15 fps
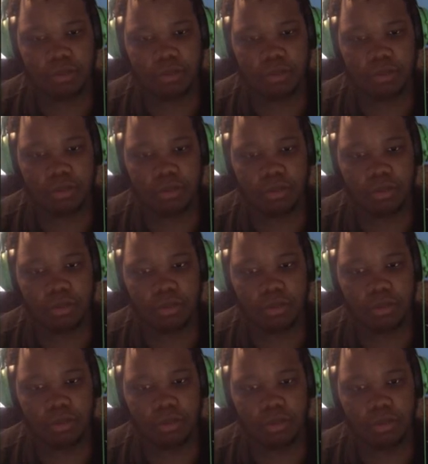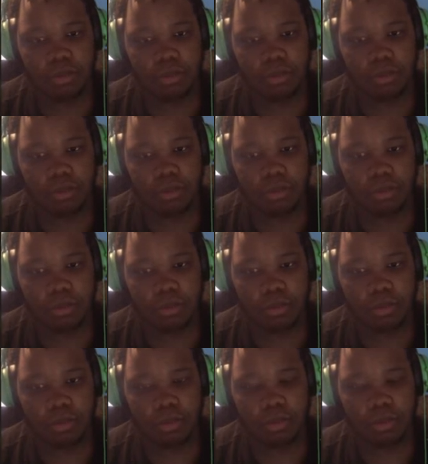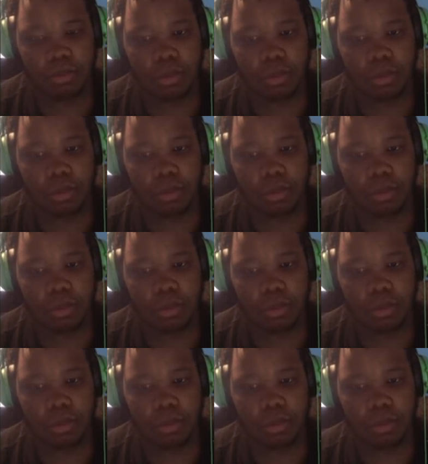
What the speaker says: Nobody speaks.